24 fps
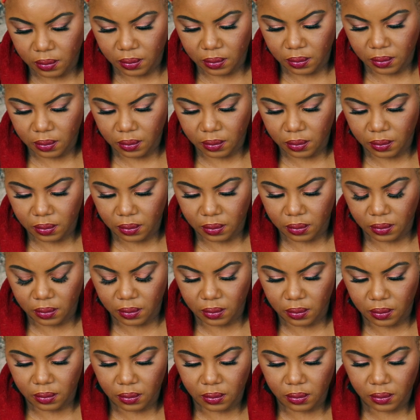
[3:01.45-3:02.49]

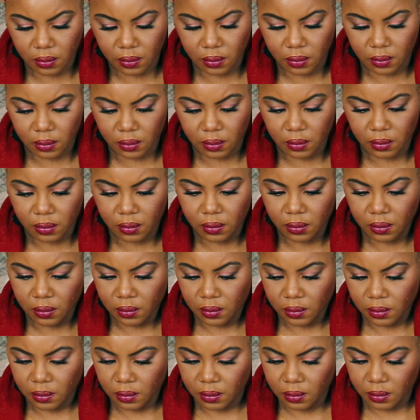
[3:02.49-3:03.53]

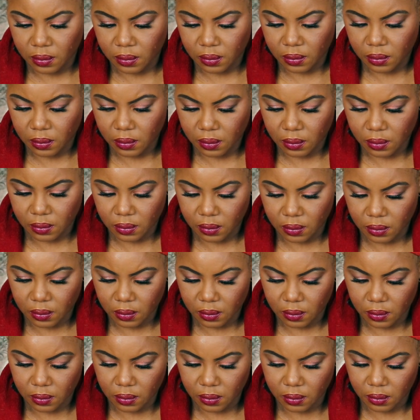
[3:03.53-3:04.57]

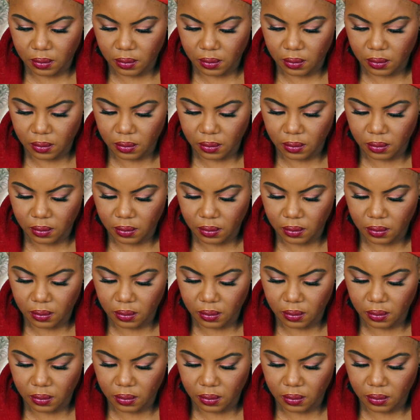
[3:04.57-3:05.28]
No one is speaking in this clip.